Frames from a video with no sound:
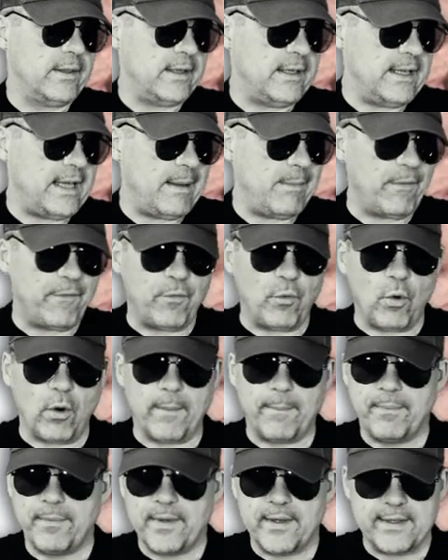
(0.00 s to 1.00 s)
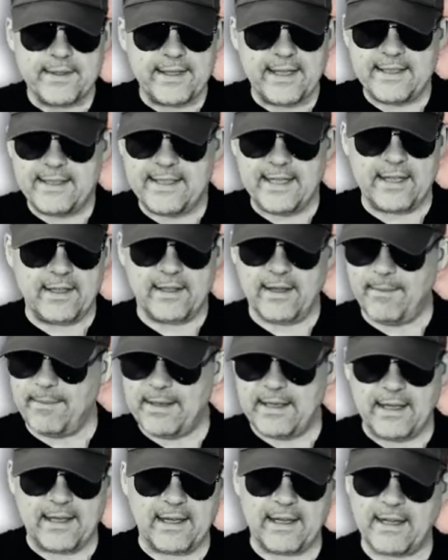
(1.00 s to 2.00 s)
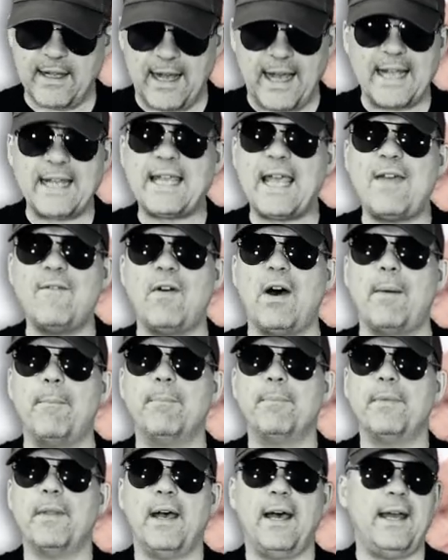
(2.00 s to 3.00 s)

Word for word: the day before. So that's it. I mean, I gave up.